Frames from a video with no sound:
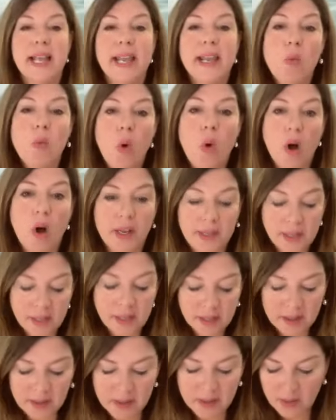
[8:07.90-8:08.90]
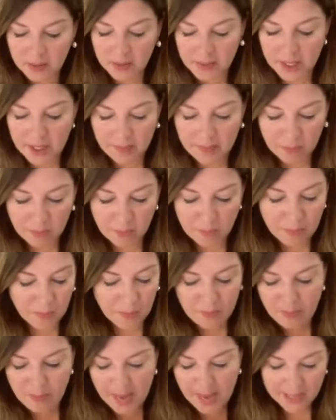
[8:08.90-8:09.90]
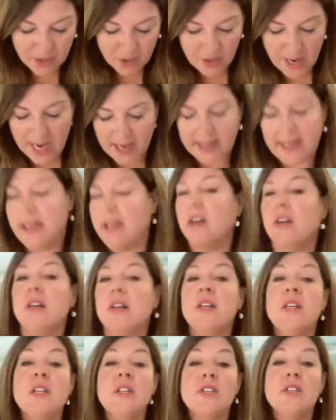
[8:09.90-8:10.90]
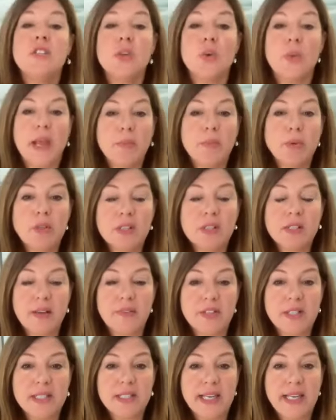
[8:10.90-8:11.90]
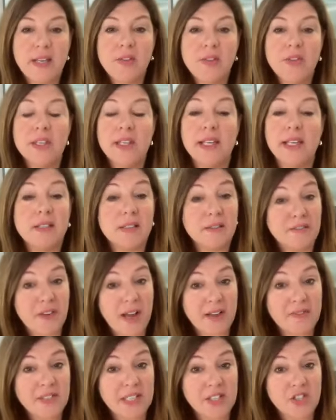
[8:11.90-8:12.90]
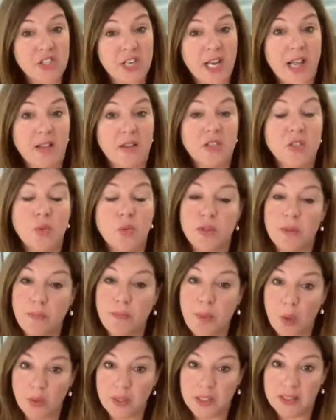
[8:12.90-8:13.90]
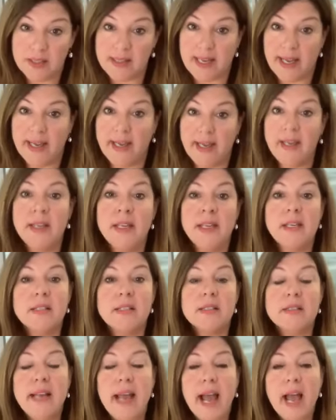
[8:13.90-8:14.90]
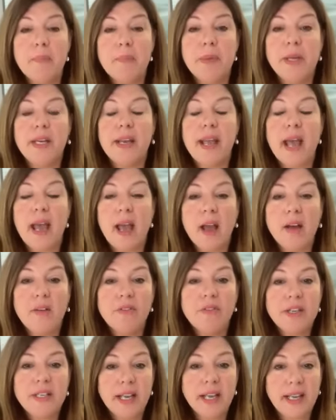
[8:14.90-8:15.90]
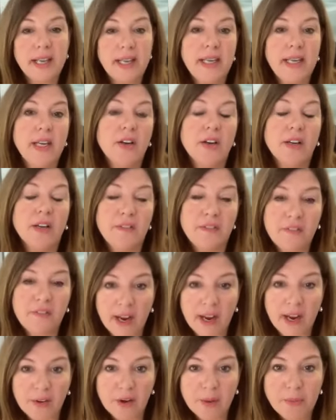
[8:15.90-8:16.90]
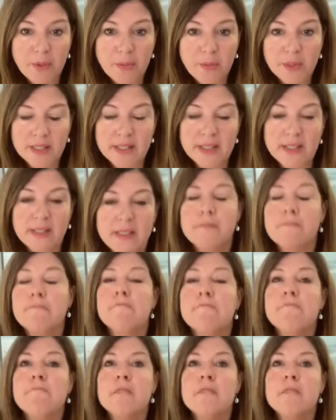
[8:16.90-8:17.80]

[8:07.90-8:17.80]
day one, so let me backtrack here. So April 17th, it's a 5-day challenge with a bonus day. It's going to happen every day here in Fire Up Your Business.